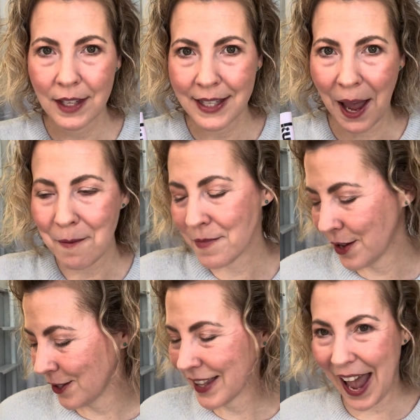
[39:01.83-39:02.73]
yeah,
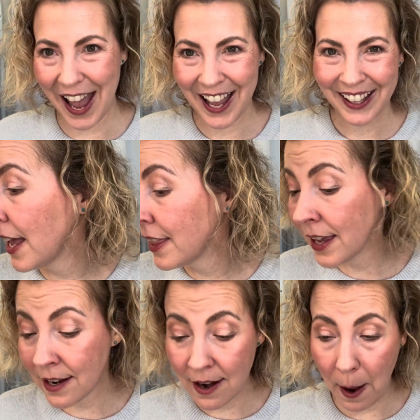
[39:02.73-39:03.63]
there's that. And
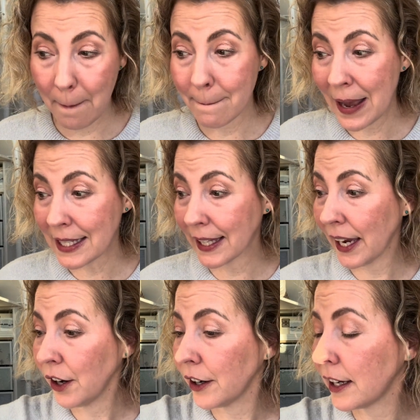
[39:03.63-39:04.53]
then
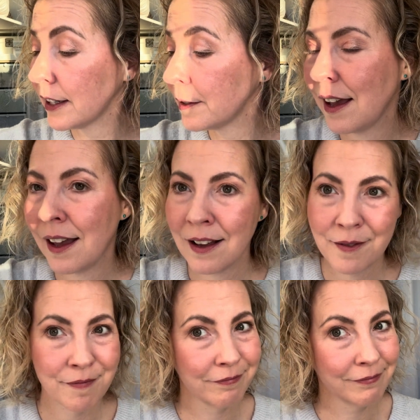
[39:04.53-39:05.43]
mascara.
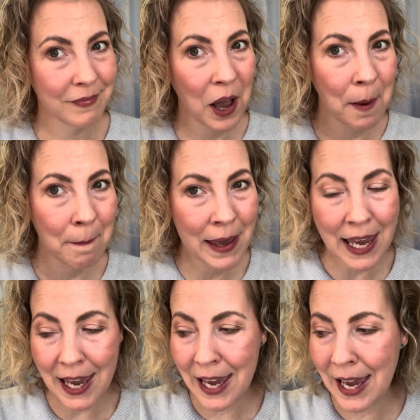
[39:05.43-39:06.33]
I
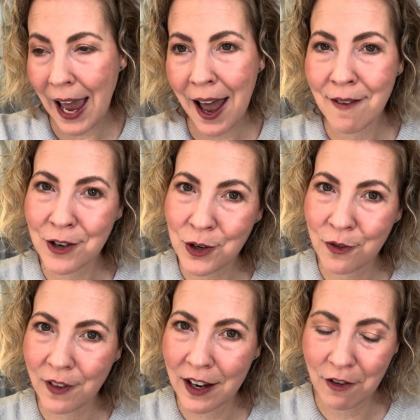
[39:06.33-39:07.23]
may have a new
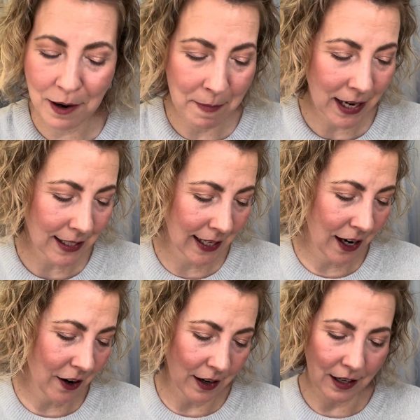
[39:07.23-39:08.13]
favorite
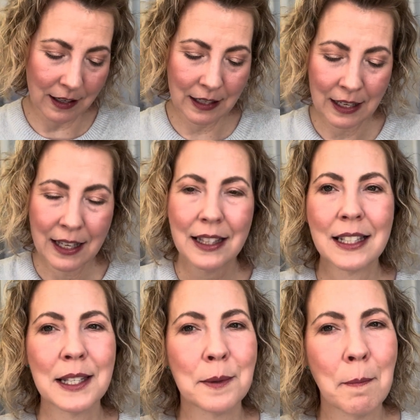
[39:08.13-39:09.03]
mascara.
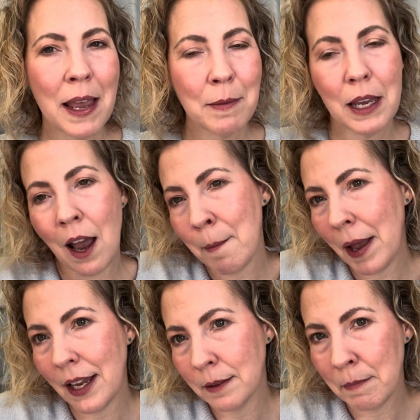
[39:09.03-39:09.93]
This is maybe
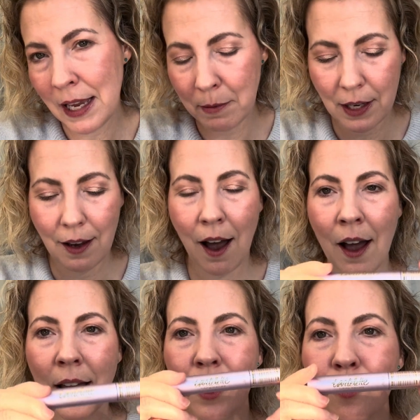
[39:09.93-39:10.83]

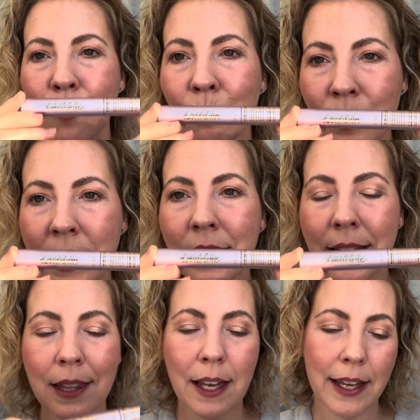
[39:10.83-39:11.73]
I
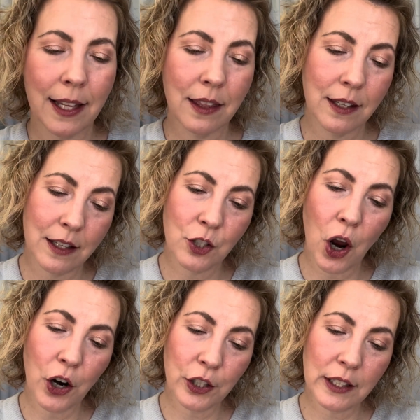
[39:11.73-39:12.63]
really like the
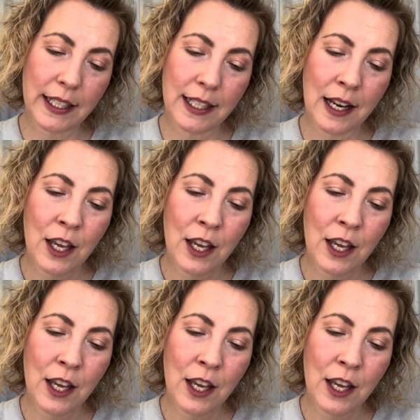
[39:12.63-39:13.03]
Tartelette